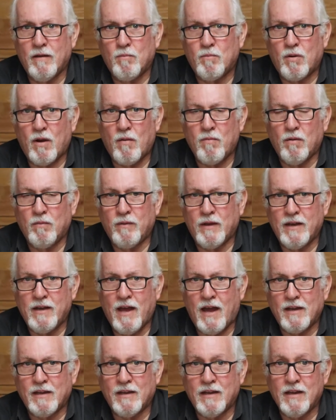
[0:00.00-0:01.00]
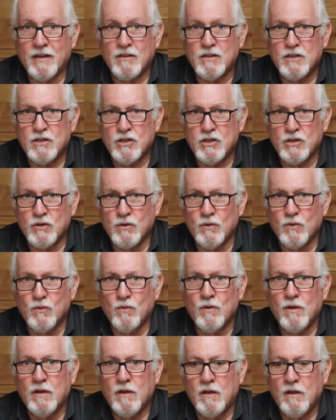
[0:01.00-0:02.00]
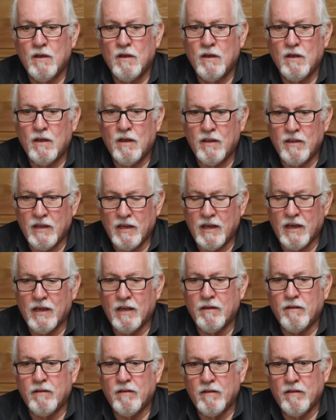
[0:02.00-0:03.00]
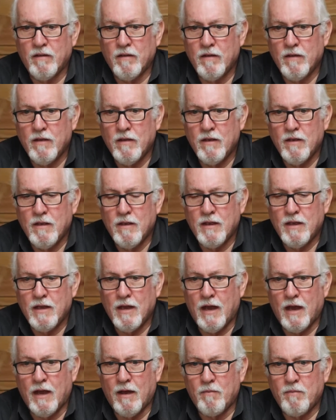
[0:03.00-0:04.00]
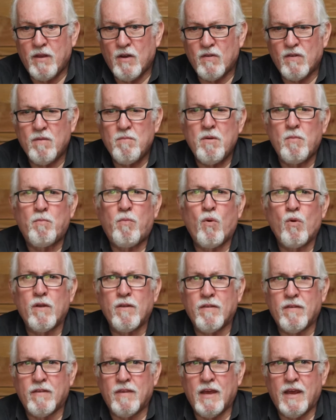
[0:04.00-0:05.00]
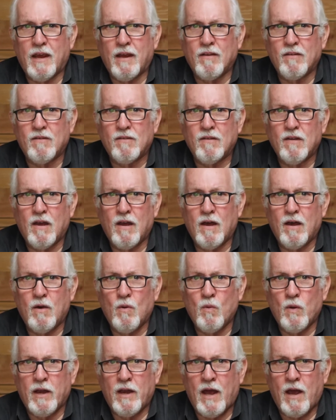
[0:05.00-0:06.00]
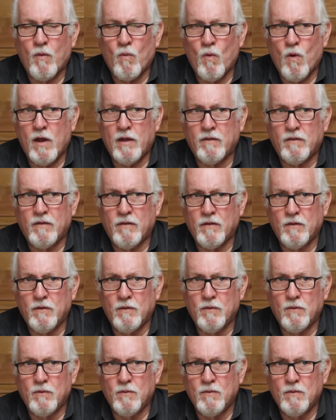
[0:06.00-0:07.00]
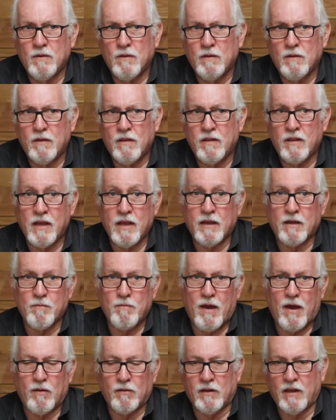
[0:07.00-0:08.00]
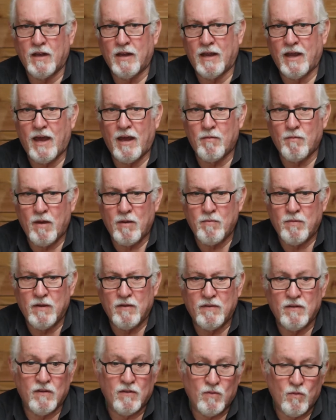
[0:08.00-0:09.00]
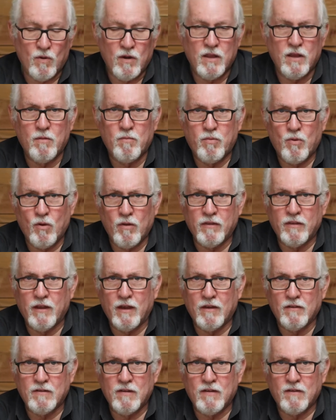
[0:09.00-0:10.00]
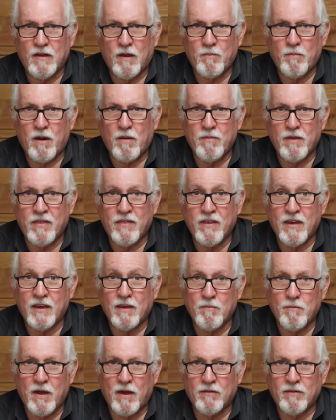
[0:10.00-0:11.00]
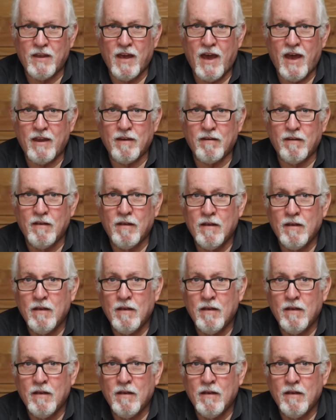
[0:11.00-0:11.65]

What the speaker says: probably not get to the end. There are some important things when I want to think about getting out of my business. One of the important things is I probably think about that